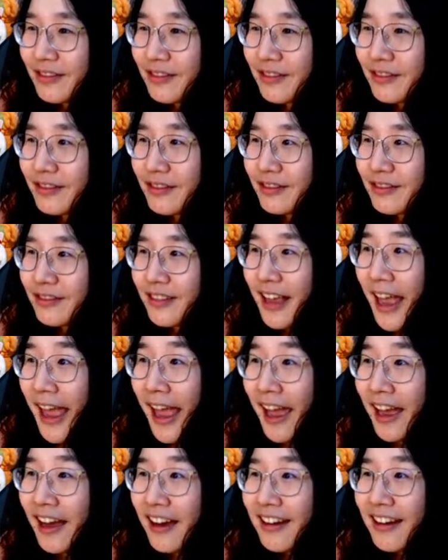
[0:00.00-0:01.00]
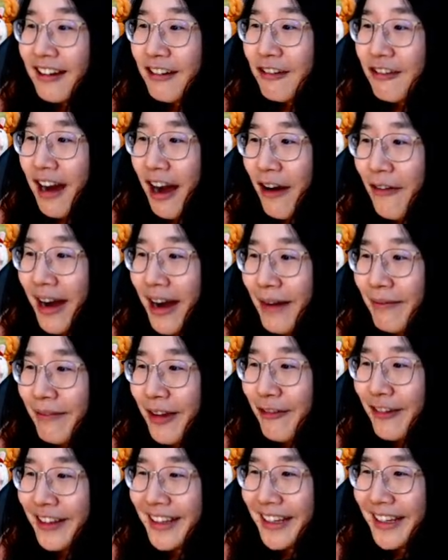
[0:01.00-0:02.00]
Hey, how come
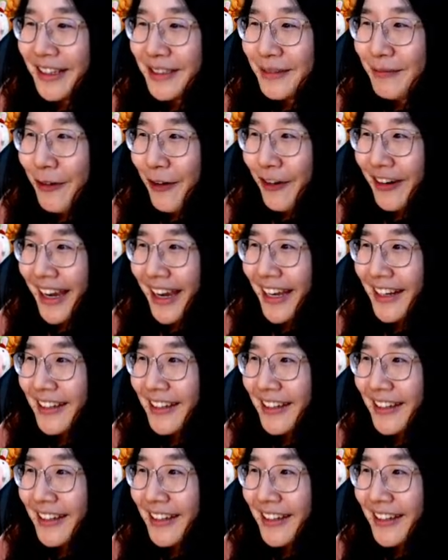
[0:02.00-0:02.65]
everything is broken?